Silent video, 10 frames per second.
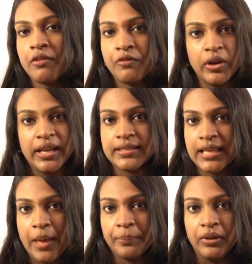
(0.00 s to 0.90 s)
For
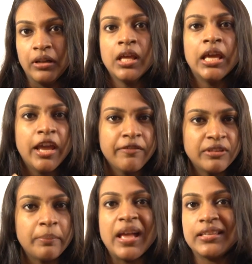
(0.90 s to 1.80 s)
example, if
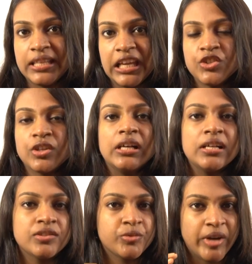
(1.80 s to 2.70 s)
the message
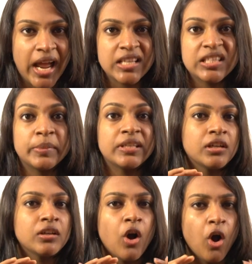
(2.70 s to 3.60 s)
is
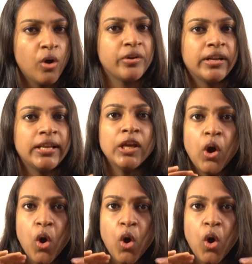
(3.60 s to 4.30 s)
transmitted orally